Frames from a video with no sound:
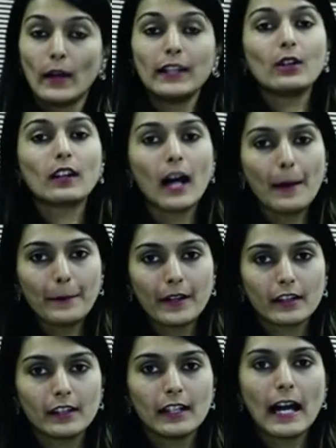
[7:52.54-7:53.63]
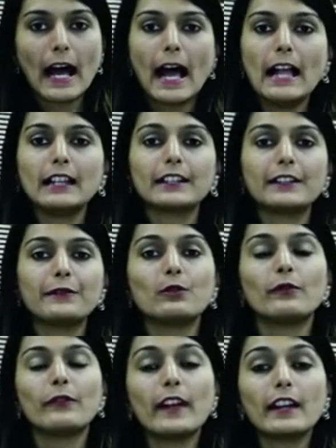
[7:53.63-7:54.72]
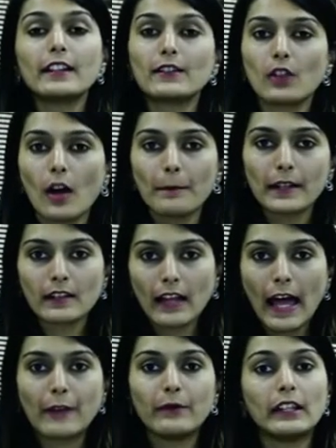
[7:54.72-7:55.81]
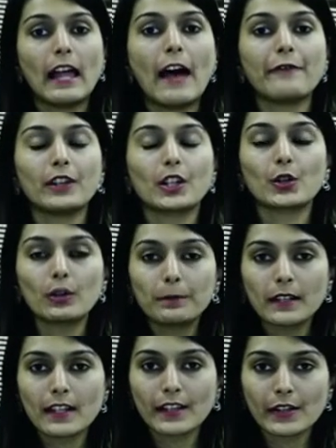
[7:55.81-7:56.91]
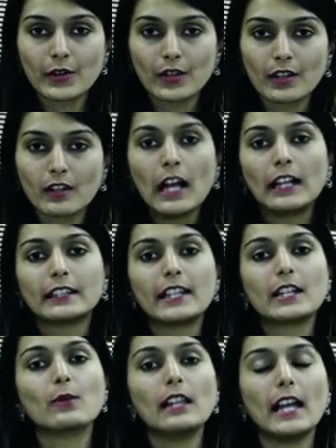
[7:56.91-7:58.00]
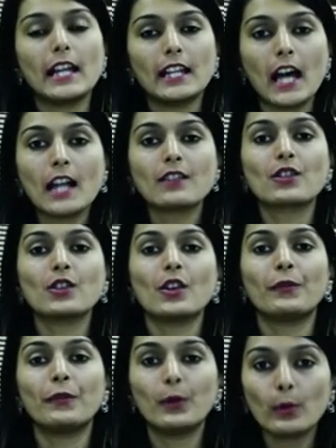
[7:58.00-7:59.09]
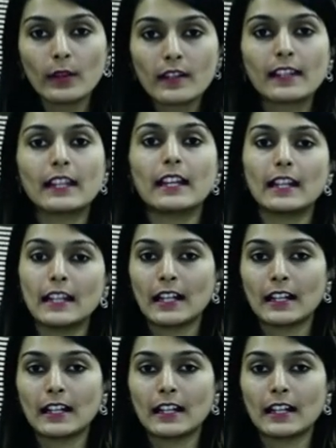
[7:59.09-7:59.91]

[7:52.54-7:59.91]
When you come here, I'll give you various topics and we'll have group discussion that will enhance your fluency in